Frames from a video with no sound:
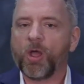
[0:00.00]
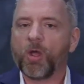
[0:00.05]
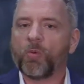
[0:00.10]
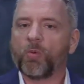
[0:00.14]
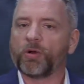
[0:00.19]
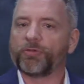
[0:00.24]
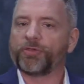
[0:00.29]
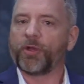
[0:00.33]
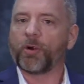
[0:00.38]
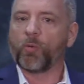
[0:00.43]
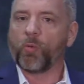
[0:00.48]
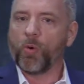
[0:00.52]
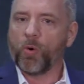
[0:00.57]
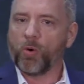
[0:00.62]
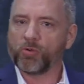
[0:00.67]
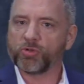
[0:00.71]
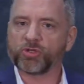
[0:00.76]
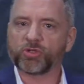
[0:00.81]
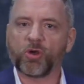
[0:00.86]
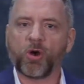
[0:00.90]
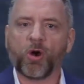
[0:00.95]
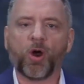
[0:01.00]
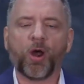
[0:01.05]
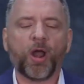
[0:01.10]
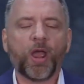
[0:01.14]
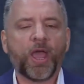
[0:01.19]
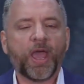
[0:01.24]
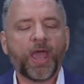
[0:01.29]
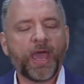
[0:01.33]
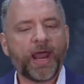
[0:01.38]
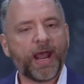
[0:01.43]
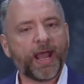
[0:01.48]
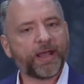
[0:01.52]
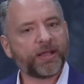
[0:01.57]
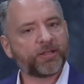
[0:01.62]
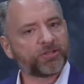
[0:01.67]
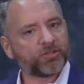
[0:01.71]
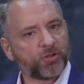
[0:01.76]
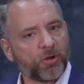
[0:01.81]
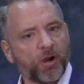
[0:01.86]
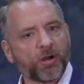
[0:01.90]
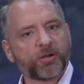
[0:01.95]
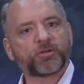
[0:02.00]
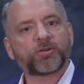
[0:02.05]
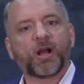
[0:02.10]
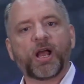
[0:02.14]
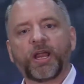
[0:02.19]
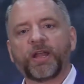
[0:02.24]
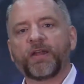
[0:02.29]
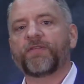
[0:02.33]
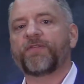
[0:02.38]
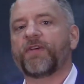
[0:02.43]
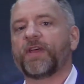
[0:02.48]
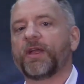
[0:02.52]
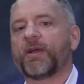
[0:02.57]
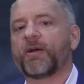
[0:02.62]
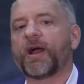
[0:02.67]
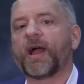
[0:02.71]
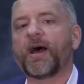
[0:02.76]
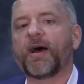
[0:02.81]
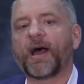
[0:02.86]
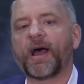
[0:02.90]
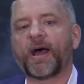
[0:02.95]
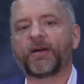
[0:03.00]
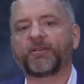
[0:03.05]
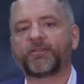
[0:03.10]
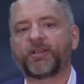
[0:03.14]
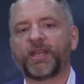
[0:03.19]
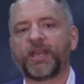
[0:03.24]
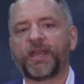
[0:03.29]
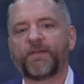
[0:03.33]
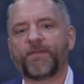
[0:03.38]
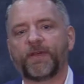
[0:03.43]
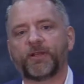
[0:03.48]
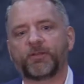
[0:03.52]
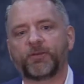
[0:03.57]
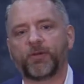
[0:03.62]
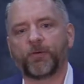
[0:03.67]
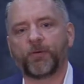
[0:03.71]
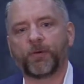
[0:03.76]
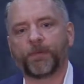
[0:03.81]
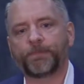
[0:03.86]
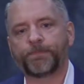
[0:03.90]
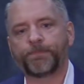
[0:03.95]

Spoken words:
what their wants are, and I can start trying to figure out how to give it to them.